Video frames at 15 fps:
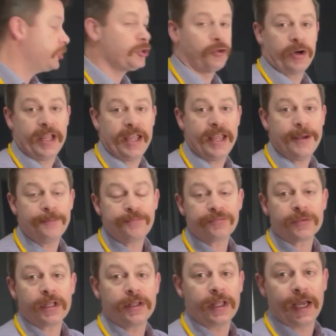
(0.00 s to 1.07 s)
tray
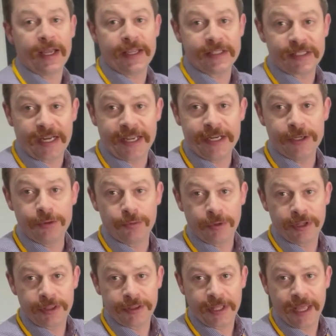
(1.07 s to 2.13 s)
that is lined
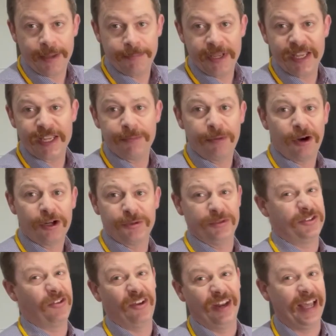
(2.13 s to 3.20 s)
with baking parchment.
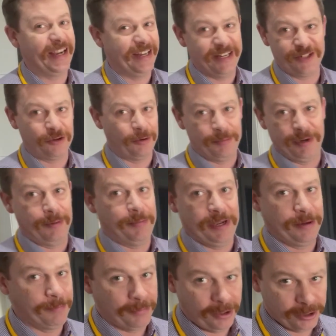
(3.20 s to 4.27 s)
It's not lined, it's got a bit of
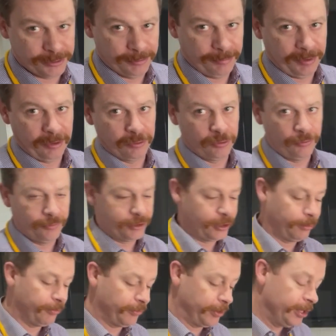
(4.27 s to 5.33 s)
baking parchment plunked over the
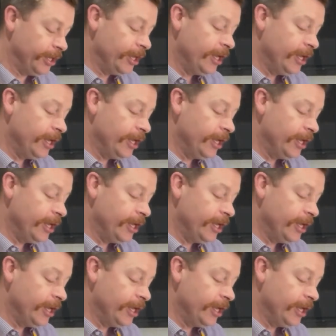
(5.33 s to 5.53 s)
top of it.